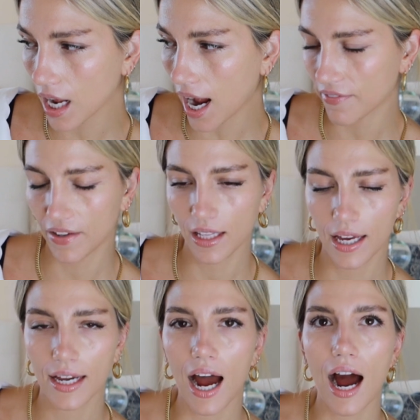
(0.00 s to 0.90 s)
I feel
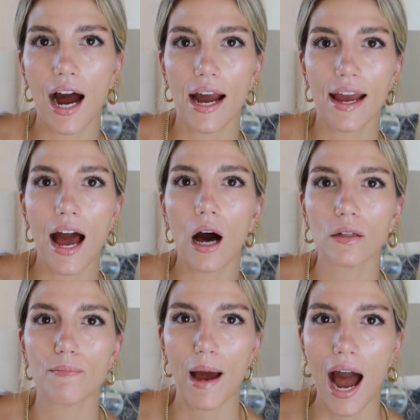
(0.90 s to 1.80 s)
like I
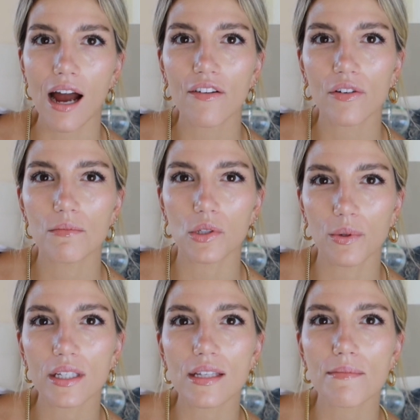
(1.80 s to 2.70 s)
held back from
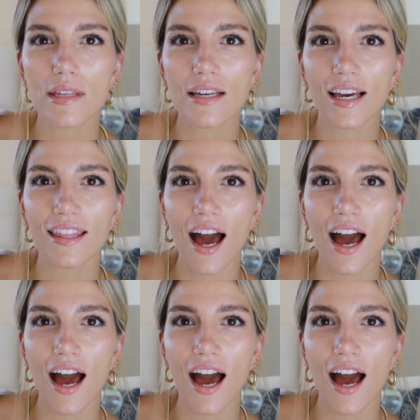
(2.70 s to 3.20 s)
doing something like